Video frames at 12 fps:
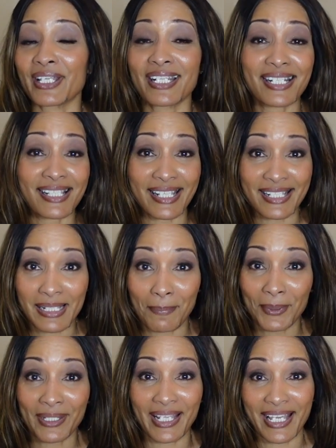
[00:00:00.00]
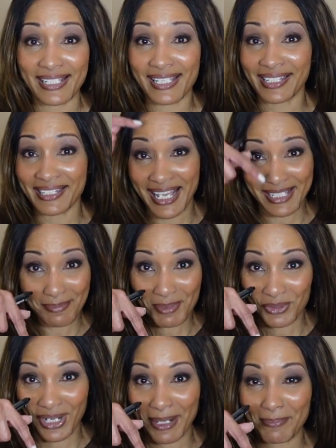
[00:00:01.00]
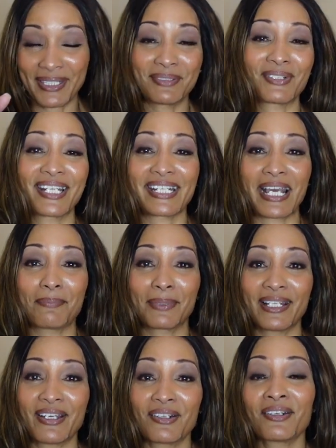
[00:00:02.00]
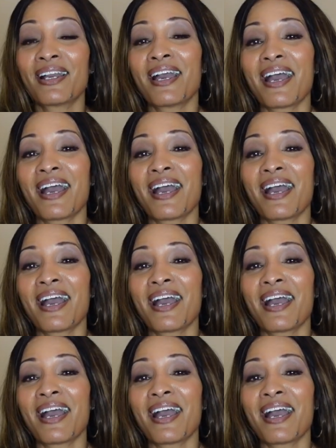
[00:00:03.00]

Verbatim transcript: It is as simply as hitting that subscribe button right down below.